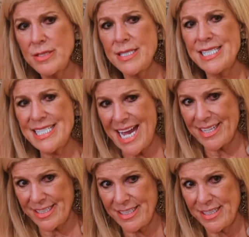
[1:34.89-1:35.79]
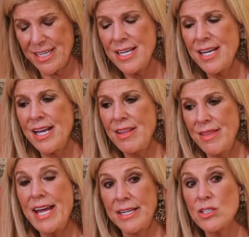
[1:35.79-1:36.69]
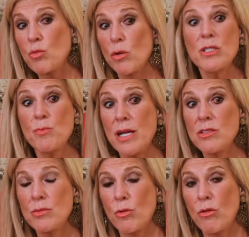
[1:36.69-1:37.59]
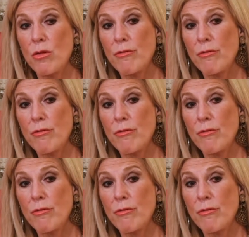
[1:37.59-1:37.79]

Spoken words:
stat, and that is we're responsible